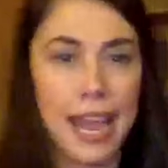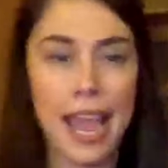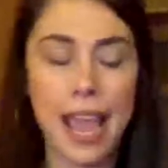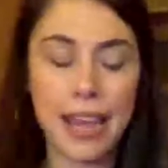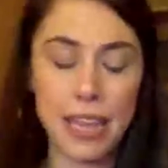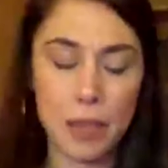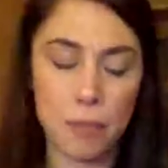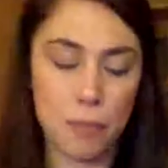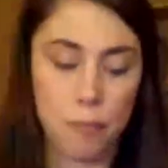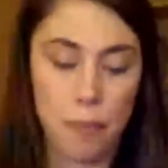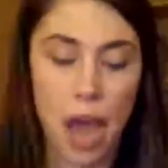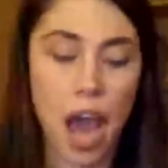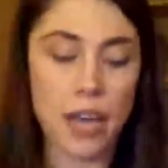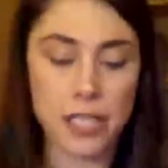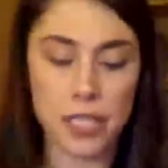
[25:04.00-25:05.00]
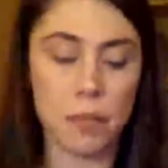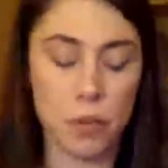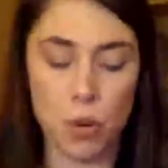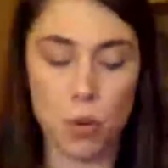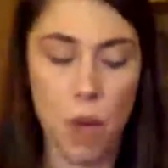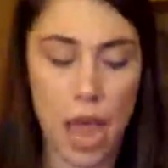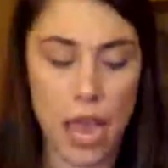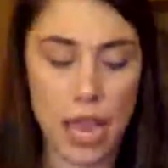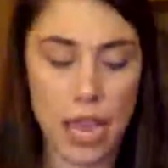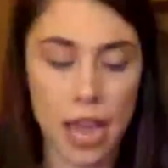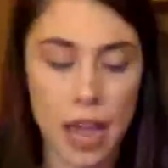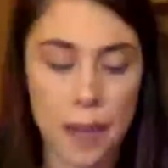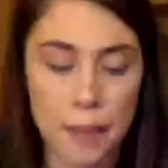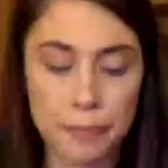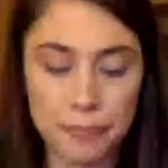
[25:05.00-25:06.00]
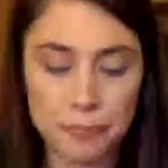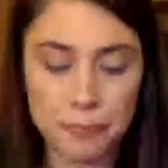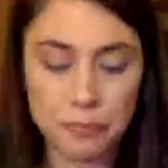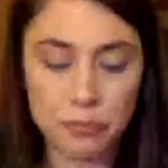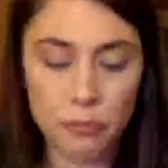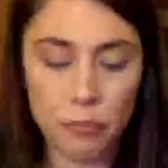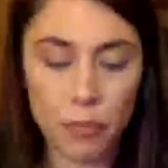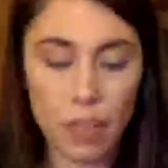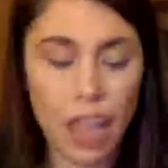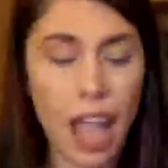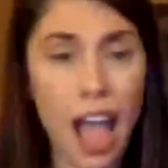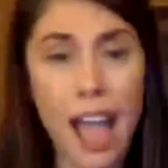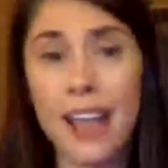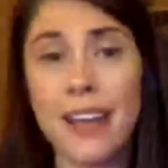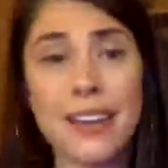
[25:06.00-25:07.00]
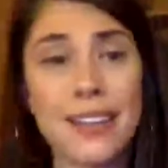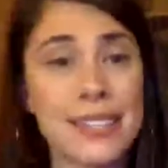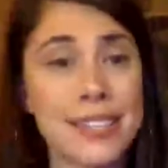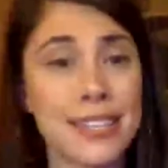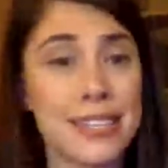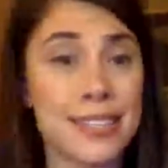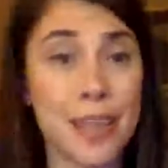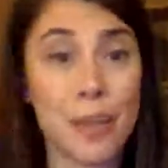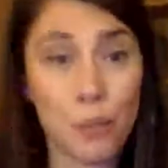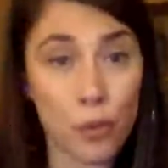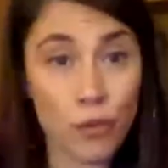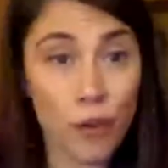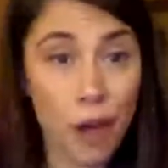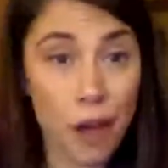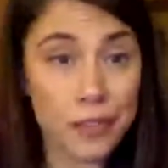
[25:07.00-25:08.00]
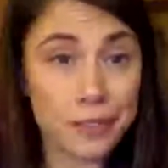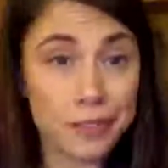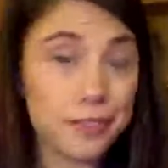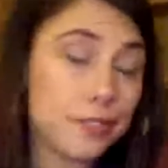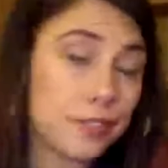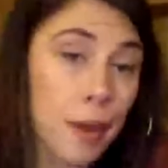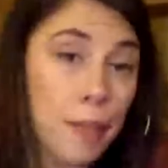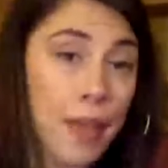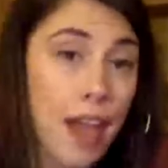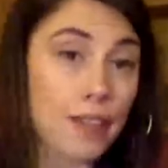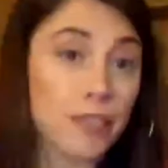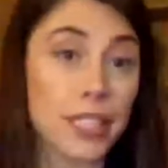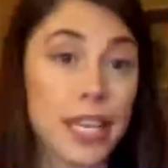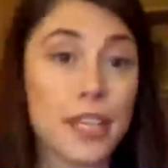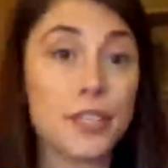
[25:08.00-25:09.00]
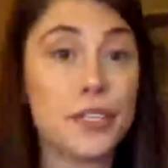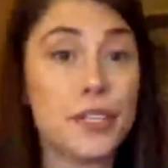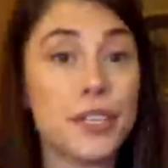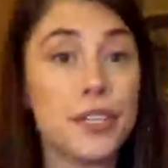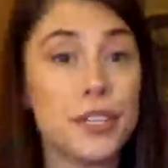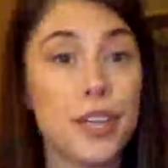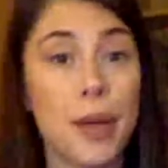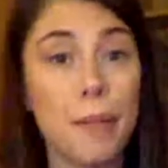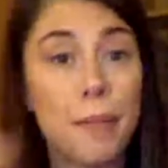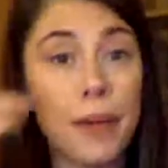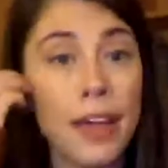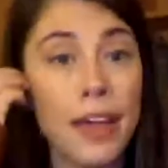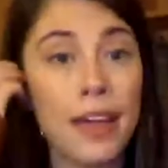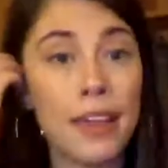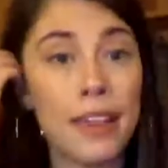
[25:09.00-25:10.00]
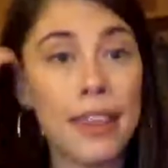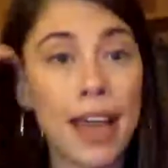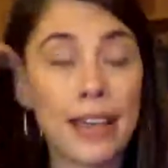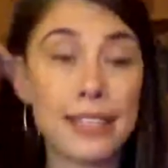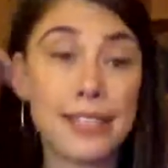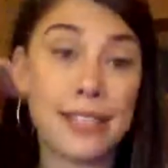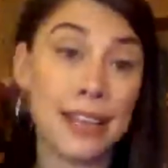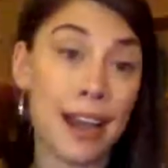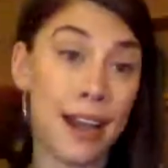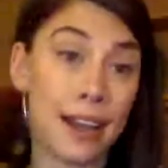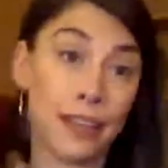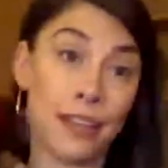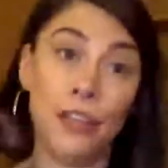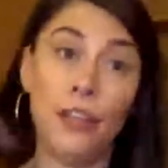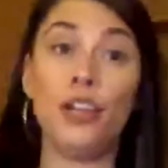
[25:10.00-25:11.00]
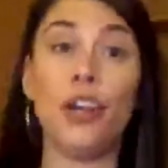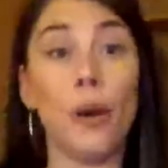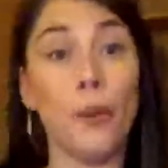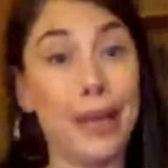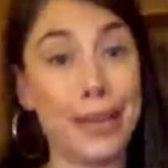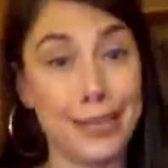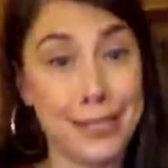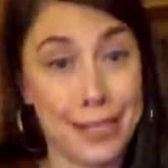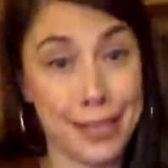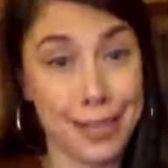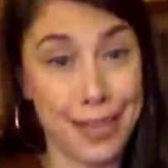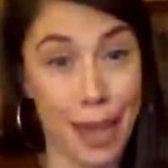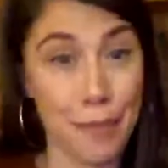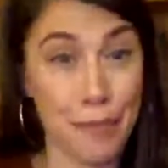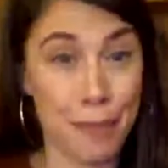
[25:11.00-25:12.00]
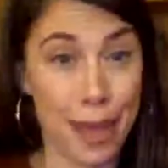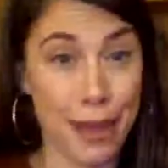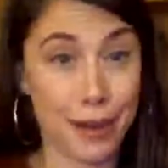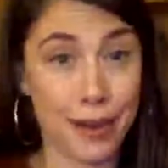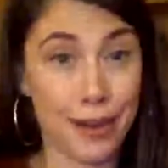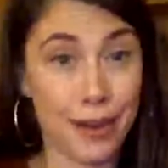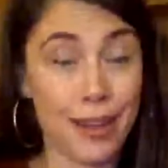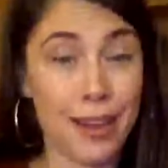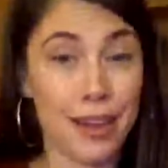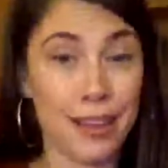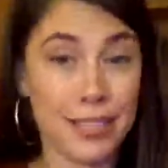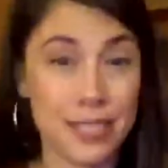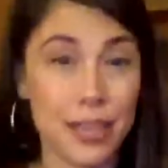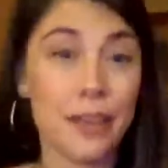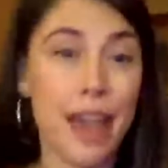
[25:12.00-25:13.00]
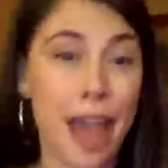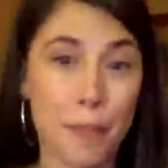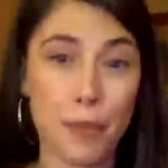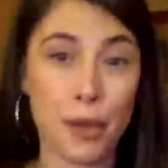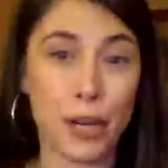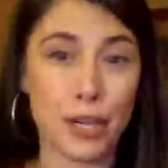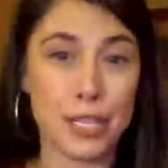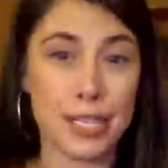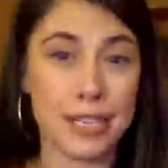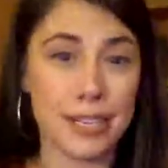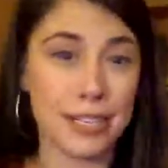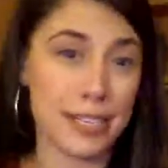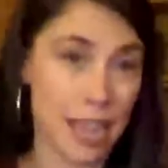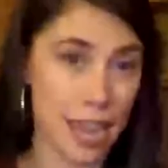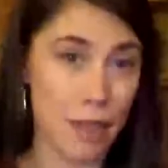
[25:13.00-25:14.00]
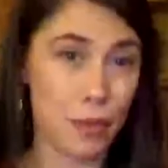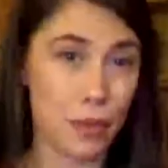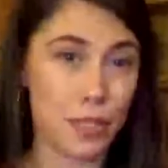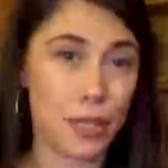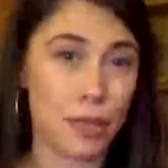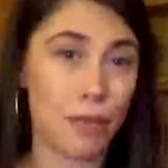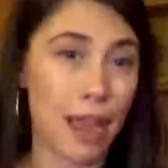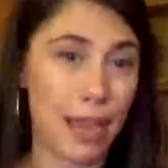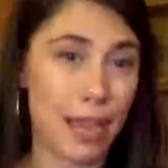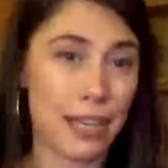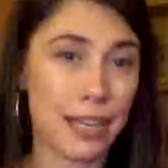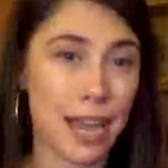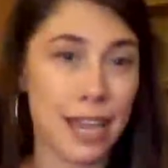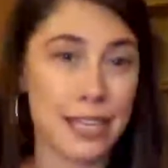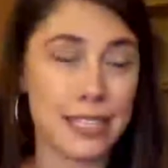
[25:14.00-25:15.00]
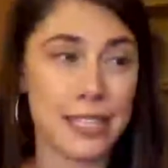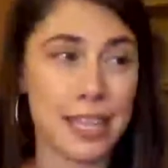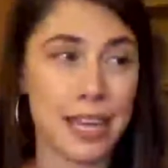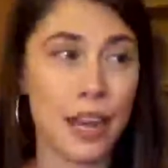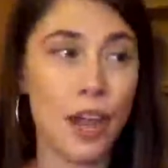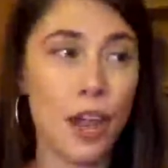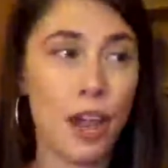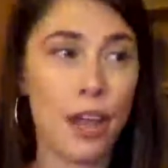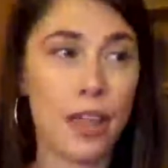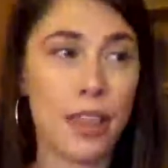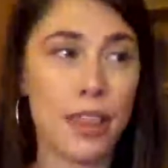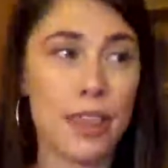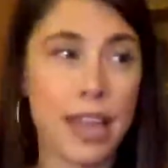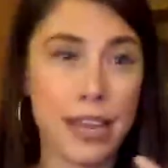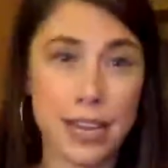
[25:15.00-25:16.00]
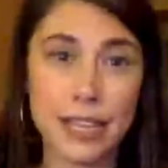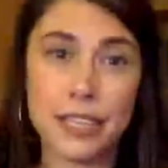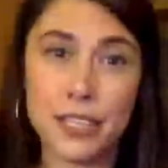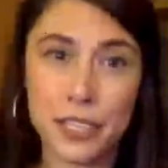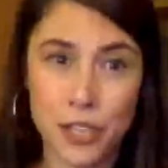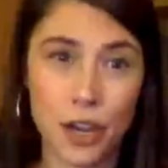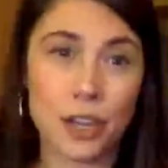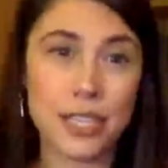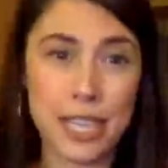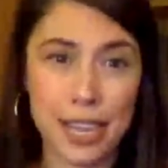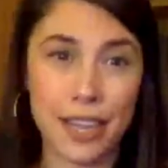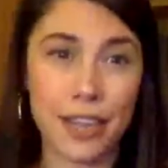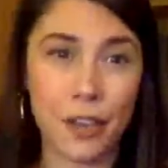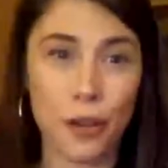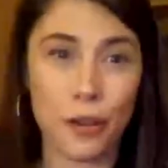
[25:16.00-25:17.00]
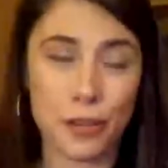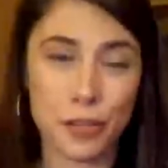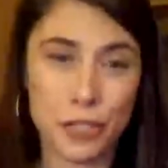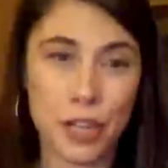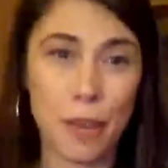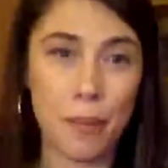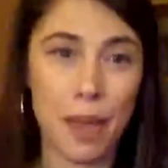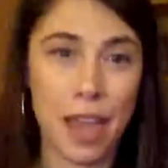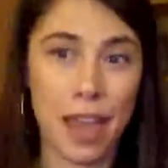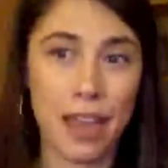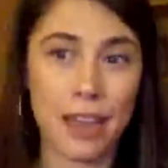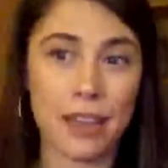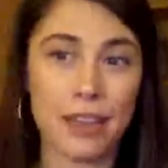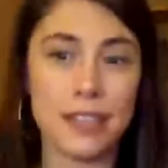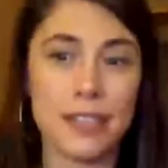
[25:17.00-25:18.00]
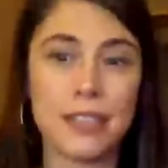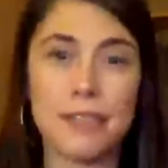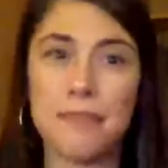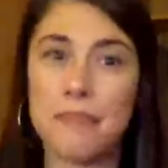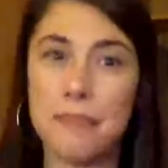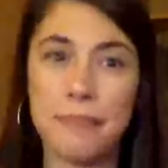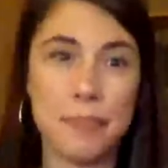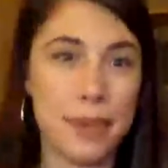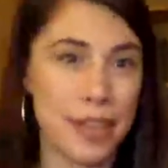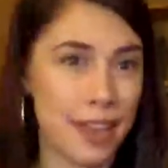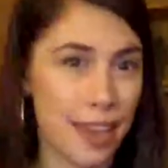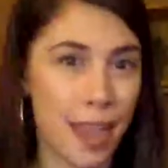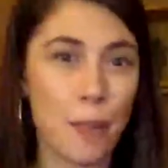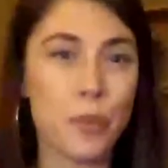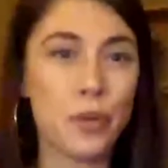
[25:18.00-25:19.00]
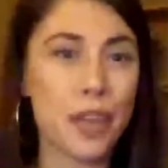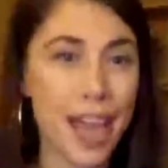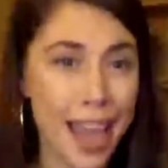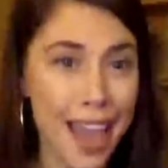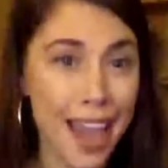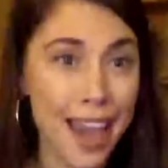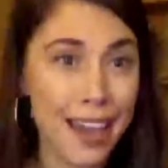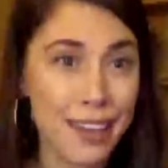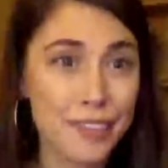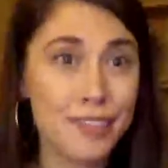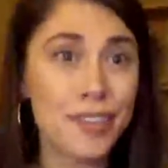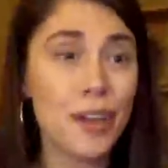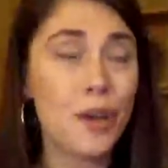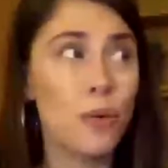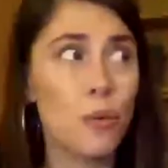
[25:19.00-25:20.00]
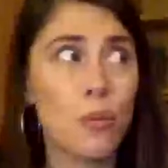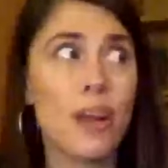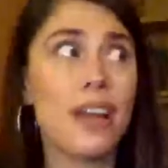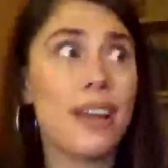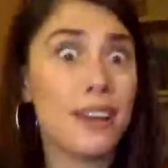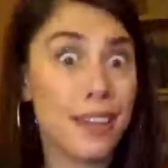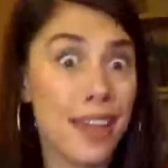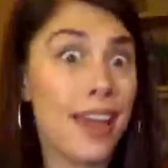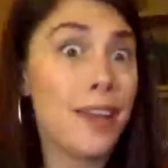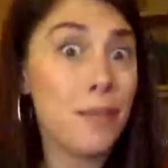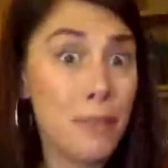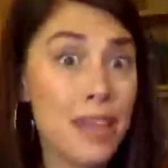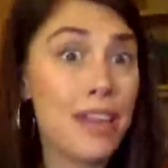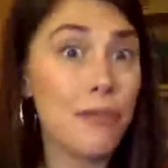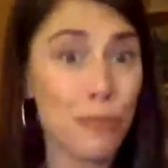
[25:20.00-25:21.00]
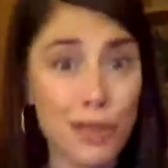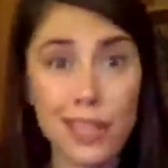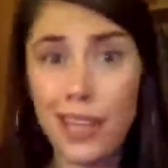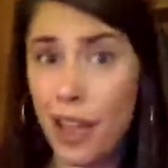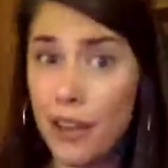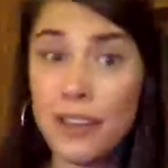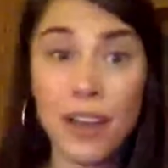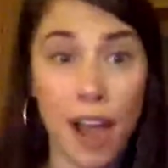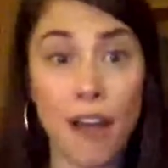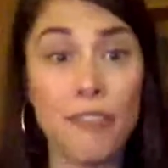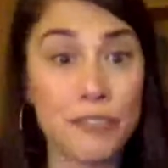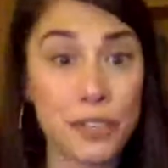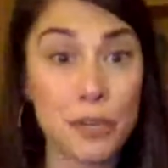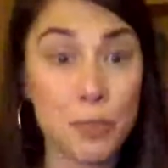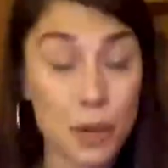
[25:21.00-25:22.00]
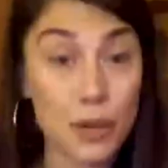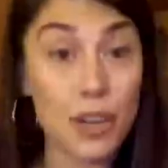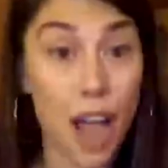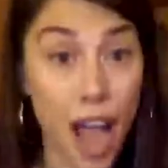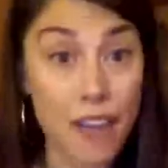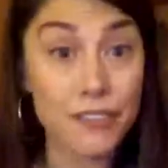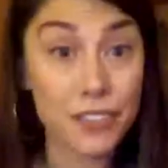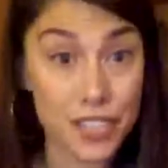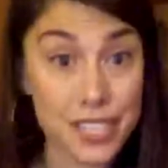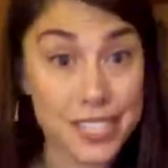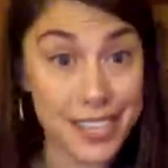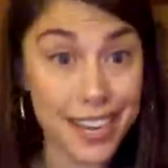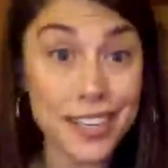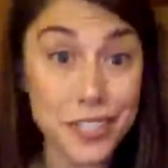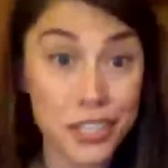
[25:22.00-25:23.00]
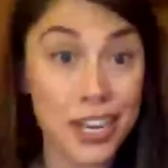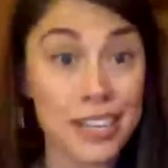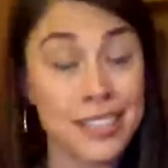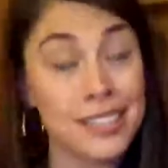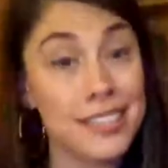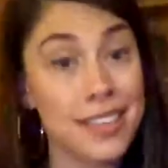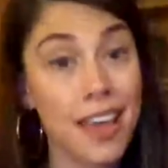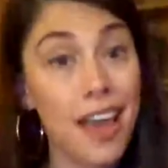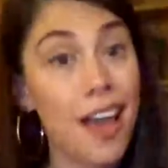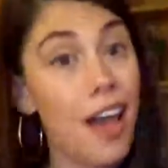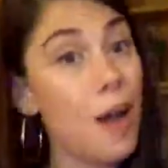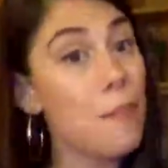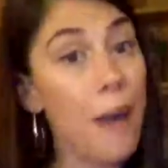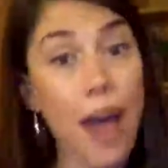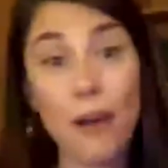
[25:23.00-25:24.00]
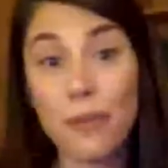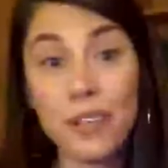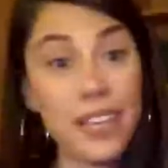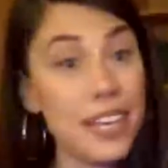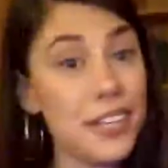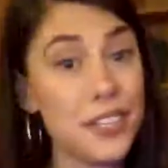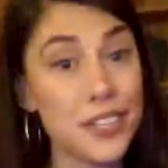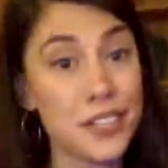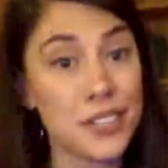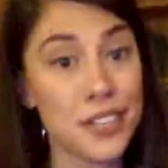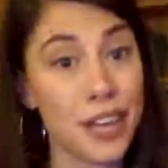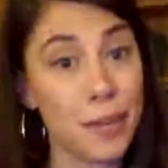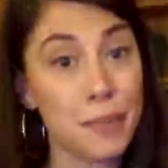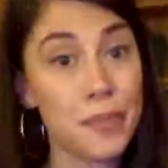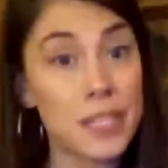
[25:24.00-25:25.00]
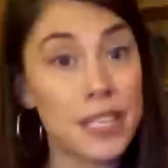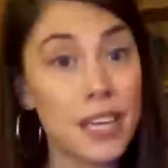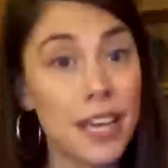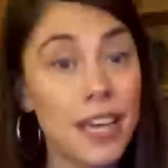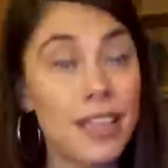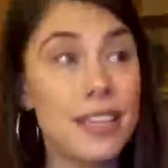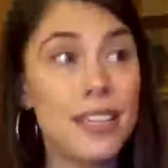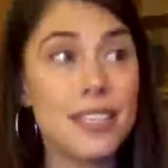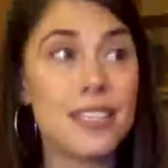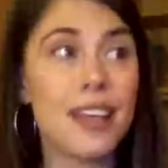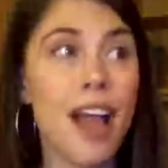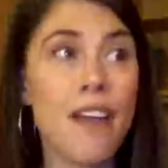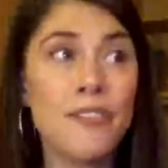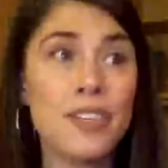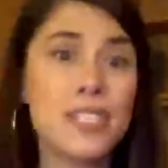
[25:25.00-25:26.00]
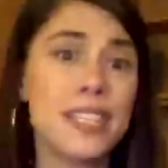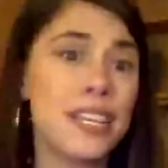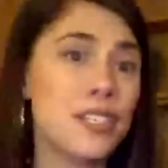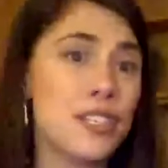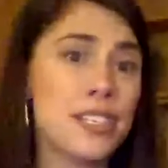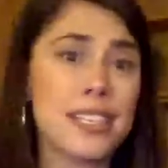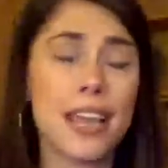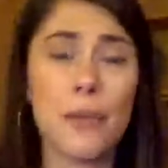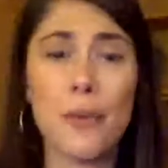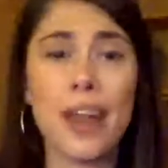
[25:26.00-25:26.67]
in any possible way, I honestly say move on from that relationship. That's not going to get better until that person is able to recognize that they need to start taking ownership and being able to have what can be really uncomfortable conversations about relationships. These conversations, like